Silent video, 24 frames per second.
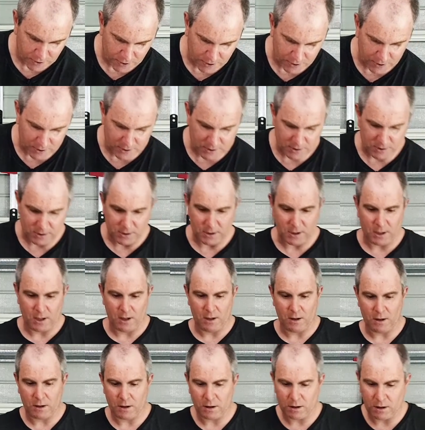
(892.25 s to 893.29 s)

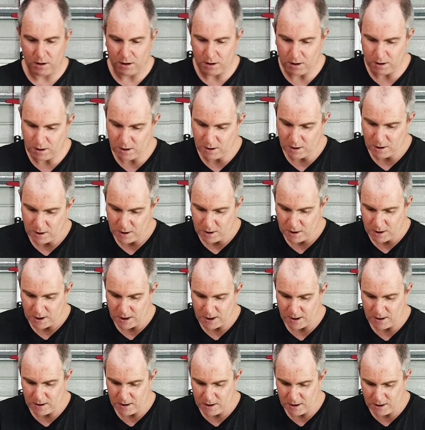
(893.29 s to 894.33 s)
underneath.
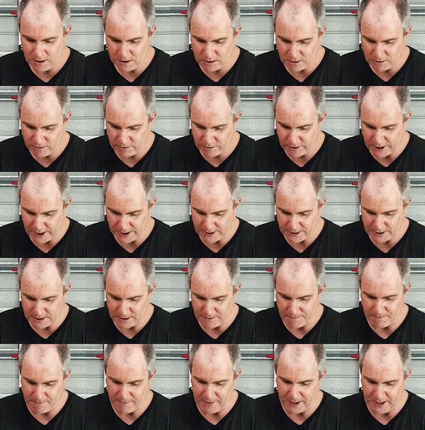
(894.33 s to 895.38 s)
And this creates an
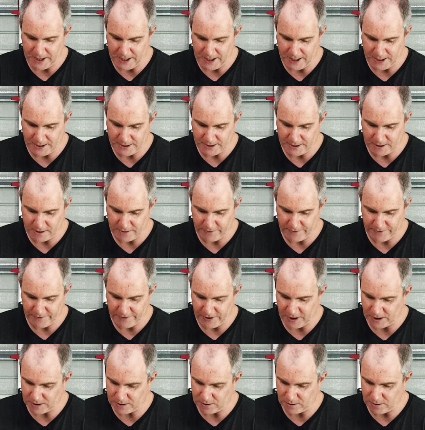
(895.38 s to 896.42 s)
amazing
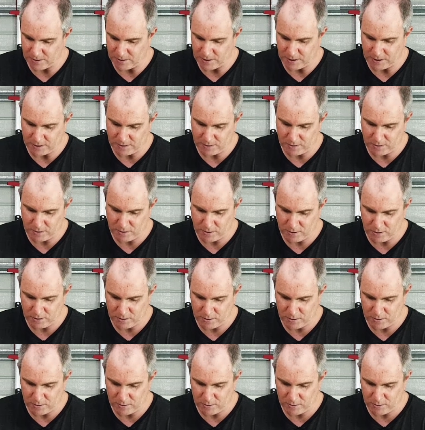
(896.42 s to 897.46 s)
effect, guys.
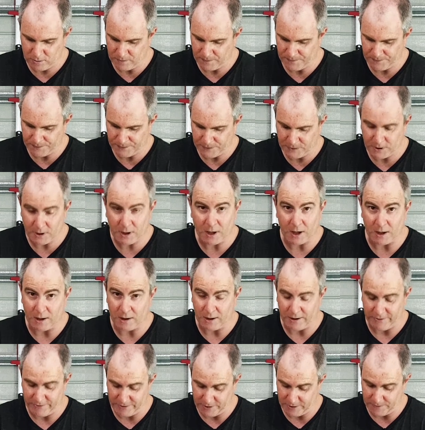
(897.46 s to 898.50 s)
You're gonna
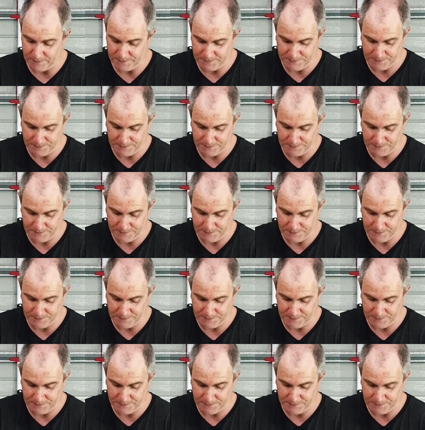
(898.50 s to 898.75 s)
love it.